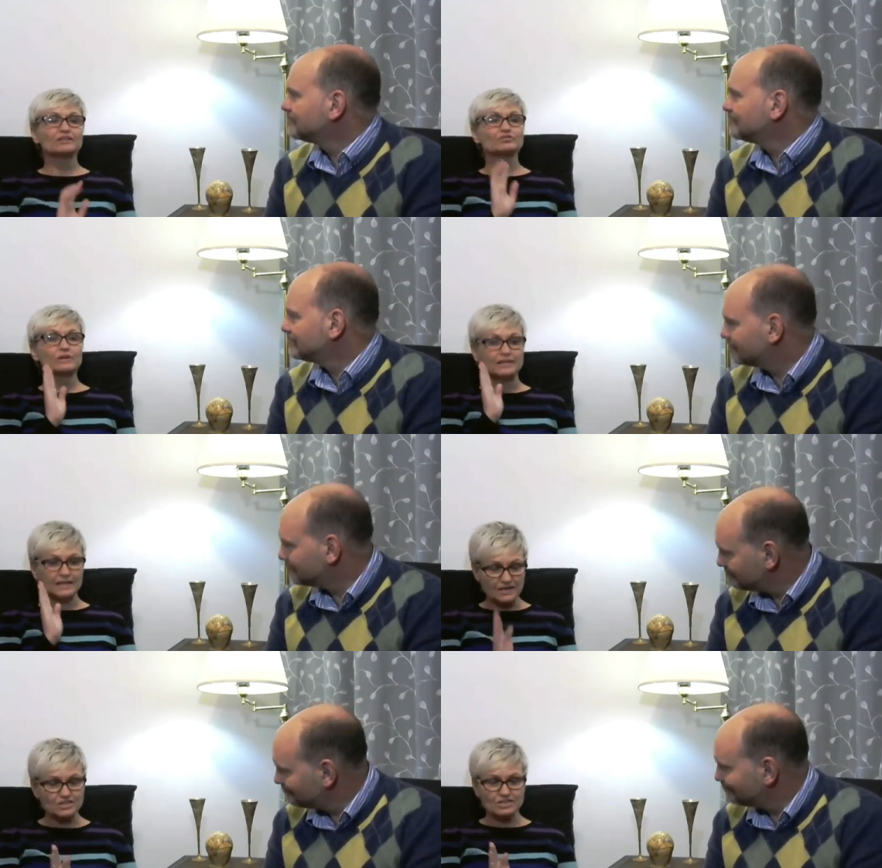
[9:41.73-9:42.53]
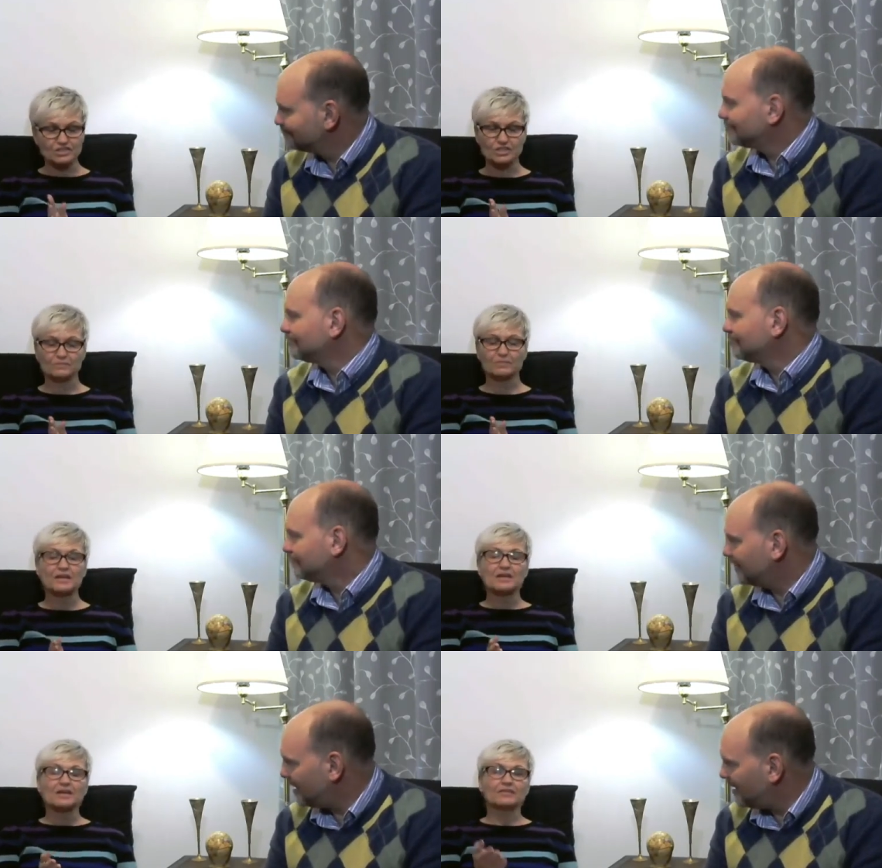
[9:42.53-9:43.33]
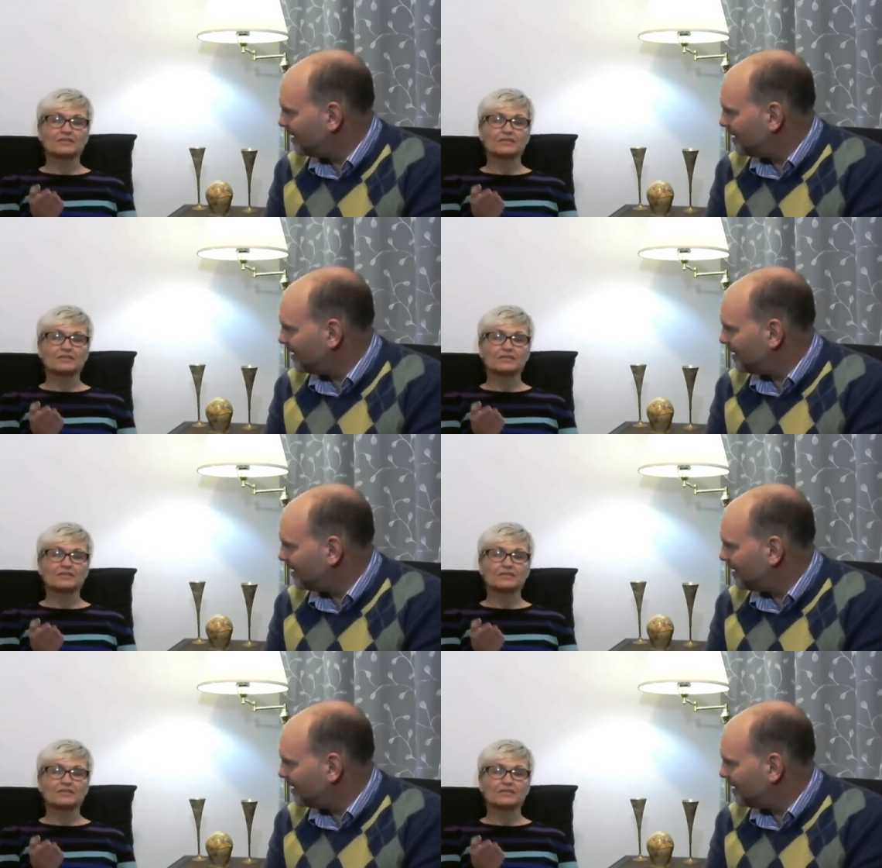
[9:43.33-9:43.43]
Speaker 1: relationship yes.